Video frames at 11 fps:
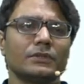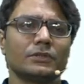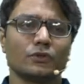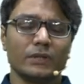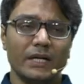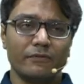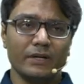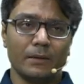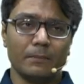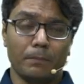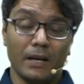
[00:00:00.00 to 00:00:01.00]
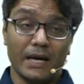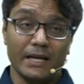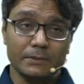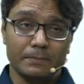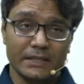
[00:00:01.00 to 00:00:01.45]
so that we can
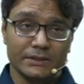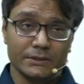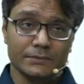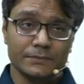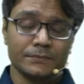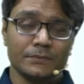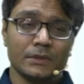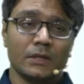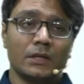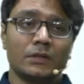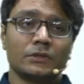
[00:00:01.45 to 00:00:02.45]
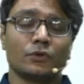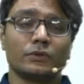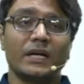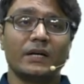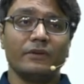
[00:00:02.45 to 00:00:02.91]
plan it better,
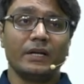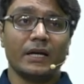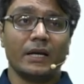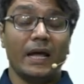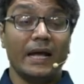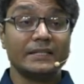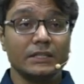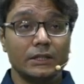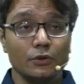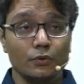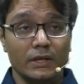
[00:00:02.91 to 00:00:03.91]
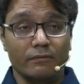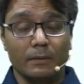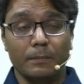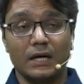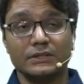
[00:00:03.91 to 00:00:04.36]
so that we can execute
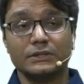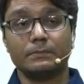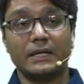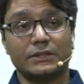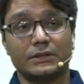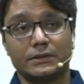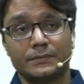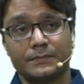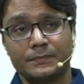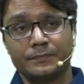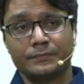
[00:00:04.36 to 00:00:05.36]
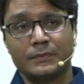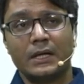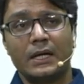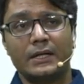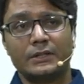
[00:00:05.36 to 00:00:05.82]
our plans better,
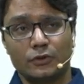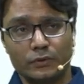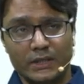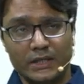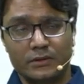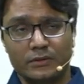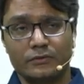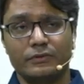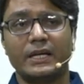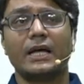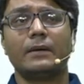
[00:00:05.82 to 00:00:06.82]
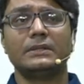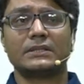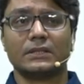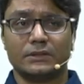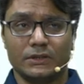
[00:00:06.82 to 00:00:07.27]
and so that we can be
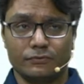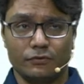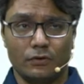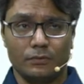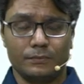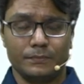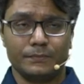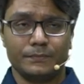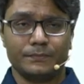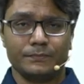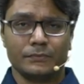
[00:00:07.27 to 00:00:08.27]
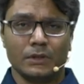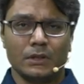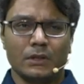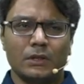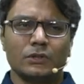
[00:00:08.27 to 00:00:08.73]
successful.
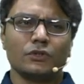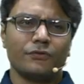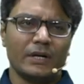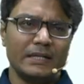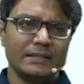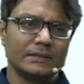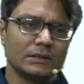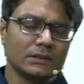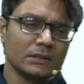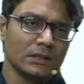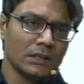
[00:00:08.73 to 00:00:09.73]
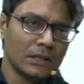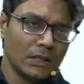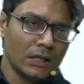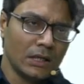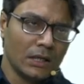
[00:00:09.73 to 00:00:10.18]
So friends,
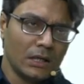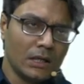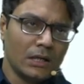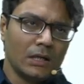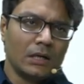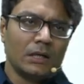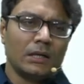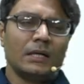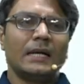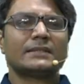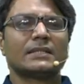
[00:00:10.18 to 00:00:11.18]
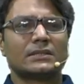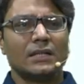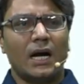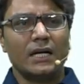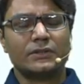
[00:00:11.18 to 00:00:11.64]
let's
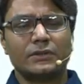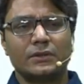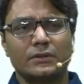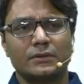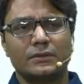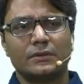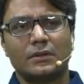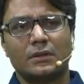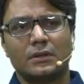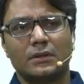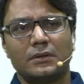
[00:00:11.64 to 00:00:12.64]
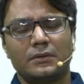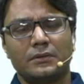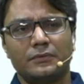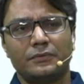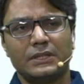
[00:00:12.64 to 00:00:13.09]
start
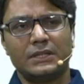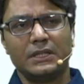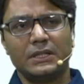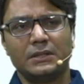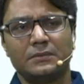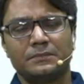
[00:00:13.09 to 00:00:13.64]
with the